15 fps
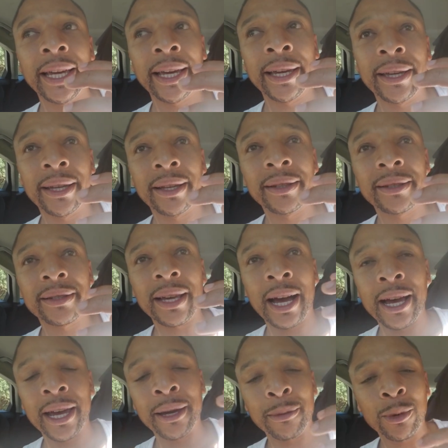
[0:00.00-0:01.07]
is
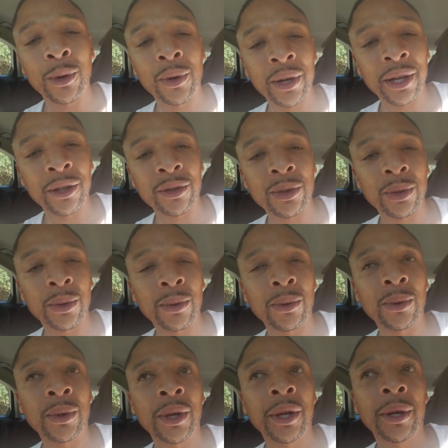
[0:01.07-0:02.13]
I'm going
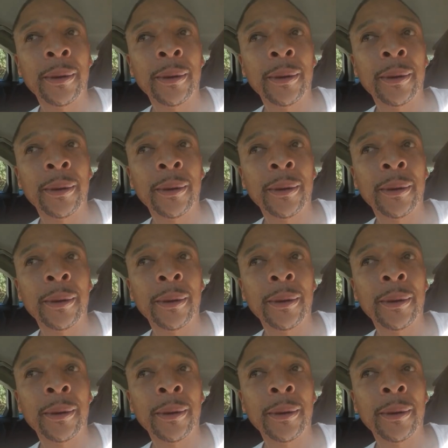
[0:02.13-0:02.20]
to